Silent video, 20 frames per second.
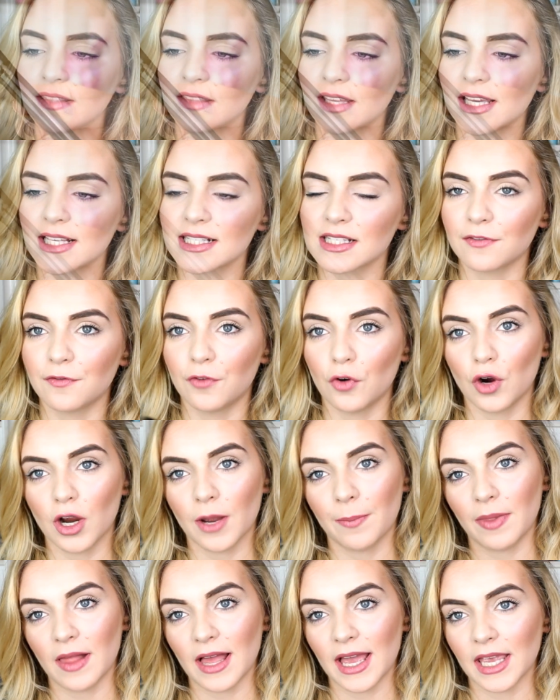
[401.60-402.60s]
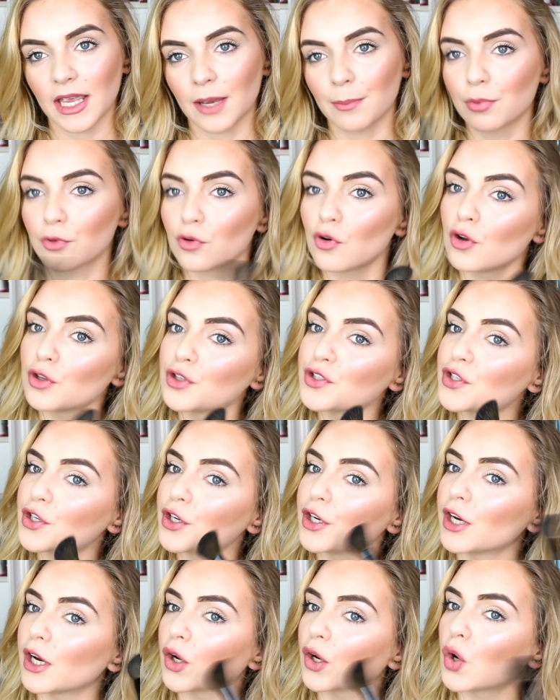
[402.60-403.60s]
this for applying
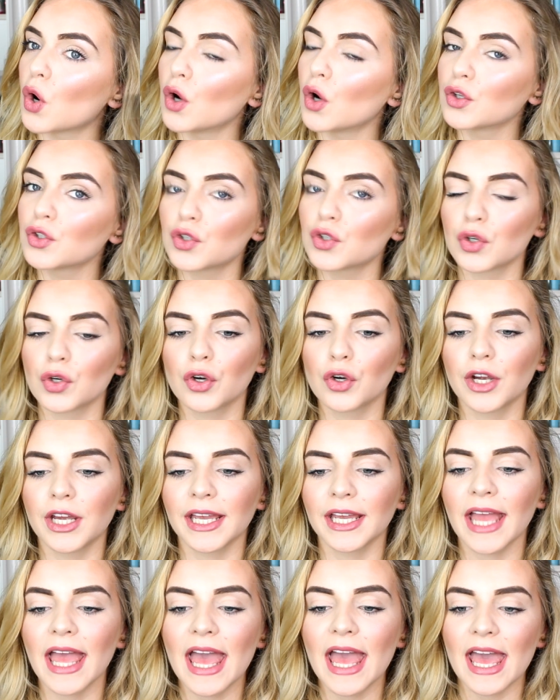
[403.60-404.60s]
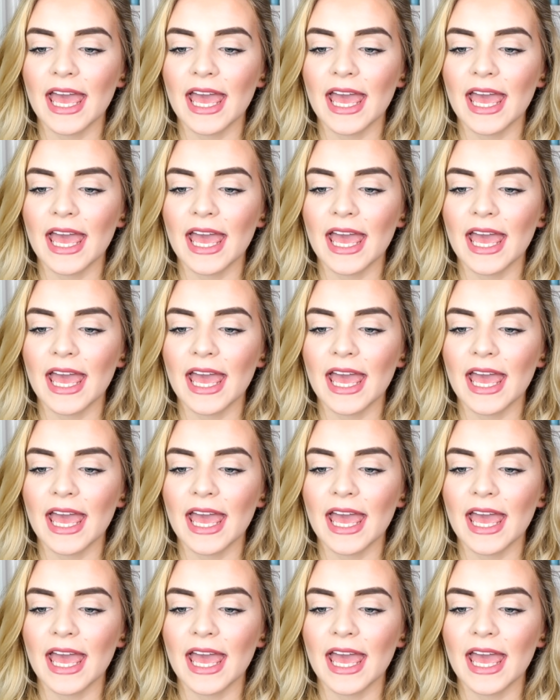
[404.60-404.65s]
bronzer and contouring.